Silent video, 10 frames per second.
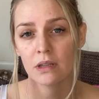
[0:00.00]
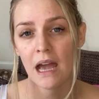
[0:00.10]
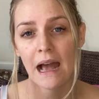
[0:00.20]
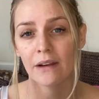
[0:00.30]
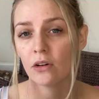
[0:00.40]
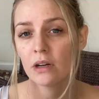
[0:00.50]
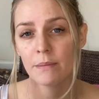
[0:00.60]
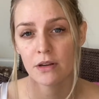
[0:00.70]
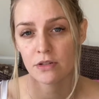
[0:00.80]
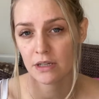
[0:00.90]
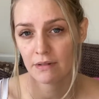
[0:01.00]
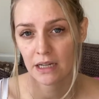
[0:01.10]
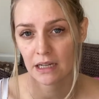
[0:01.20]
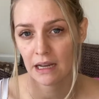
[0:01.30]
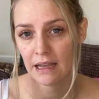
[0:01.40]
cannot emotionally
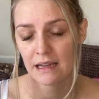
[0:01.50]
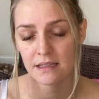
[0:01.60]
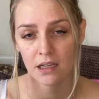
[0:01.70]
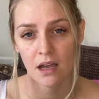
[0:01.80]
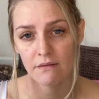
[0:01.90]
regulate, as I covered